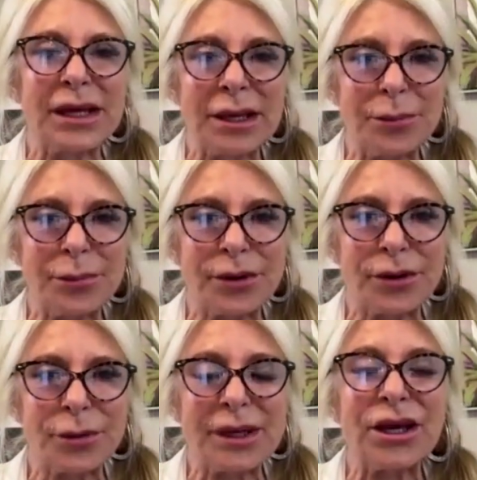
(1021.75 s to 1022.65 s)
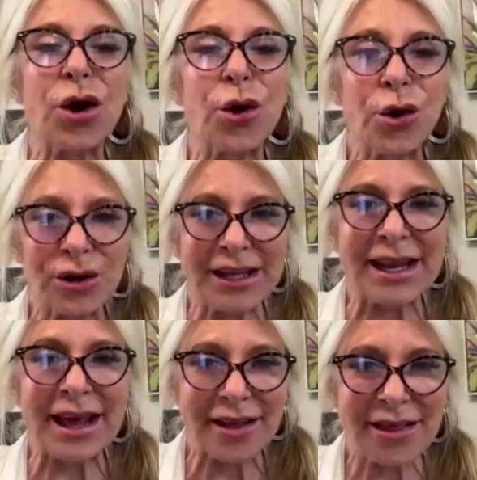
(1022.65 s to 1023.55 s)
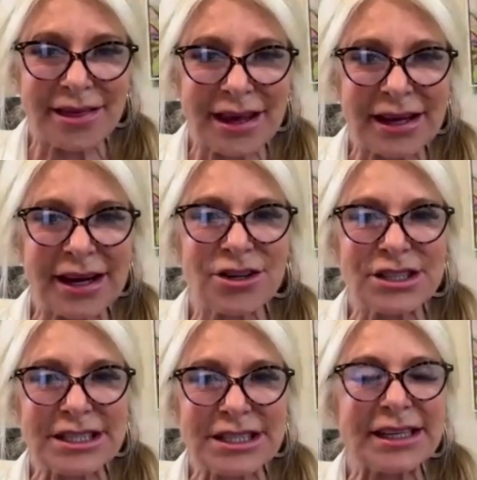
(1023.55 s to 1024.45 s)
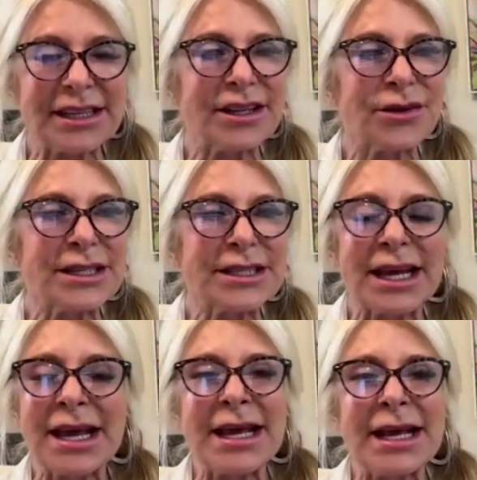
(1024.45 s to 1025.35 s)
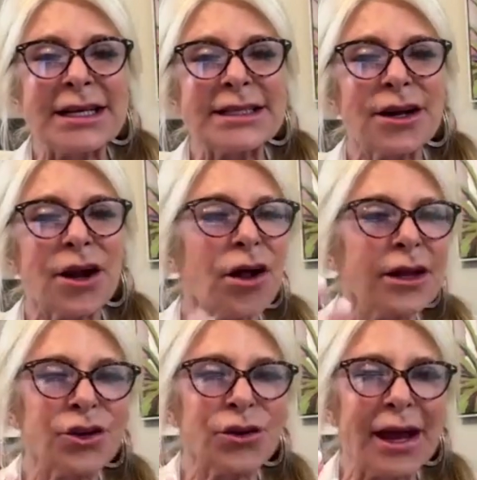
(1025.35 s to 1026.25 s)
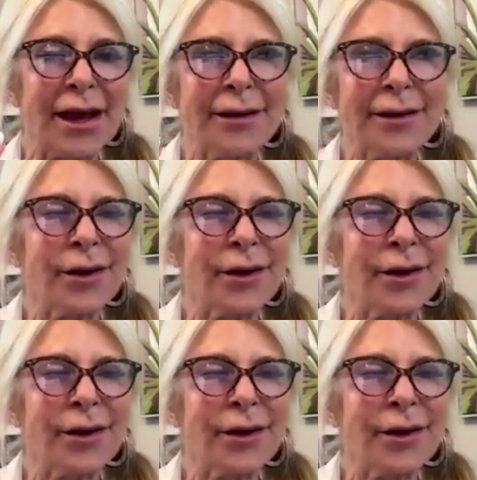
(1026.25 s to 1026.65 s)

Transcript: people be whole and healthy and understand that there is it all in your head?